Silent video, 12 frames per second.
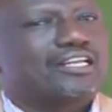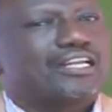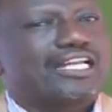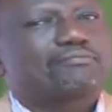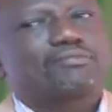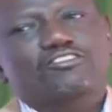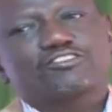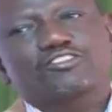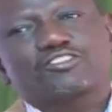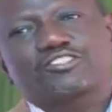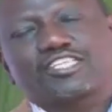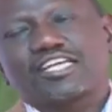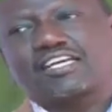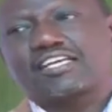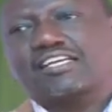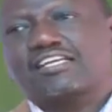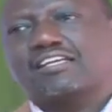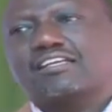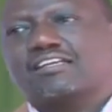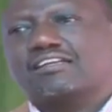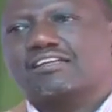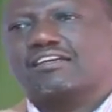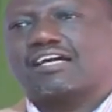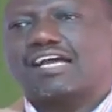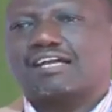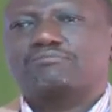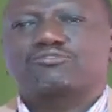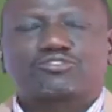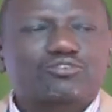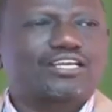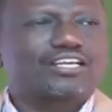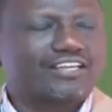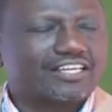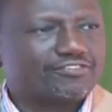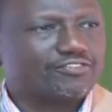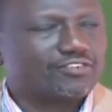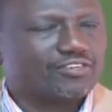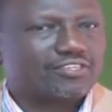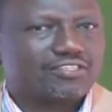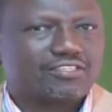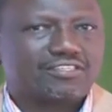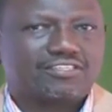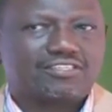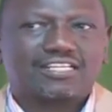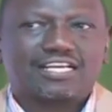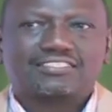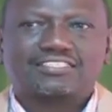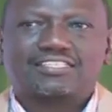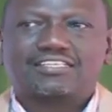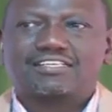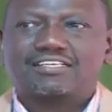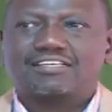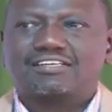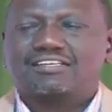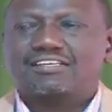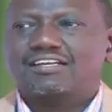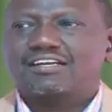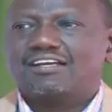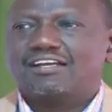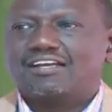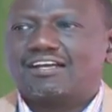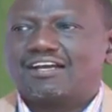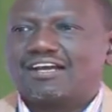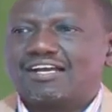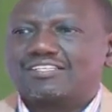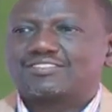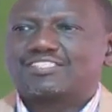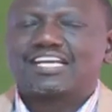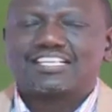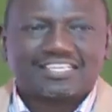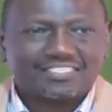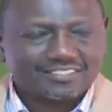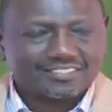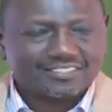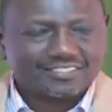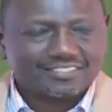let me also say I am truly grateful that as Kenyans,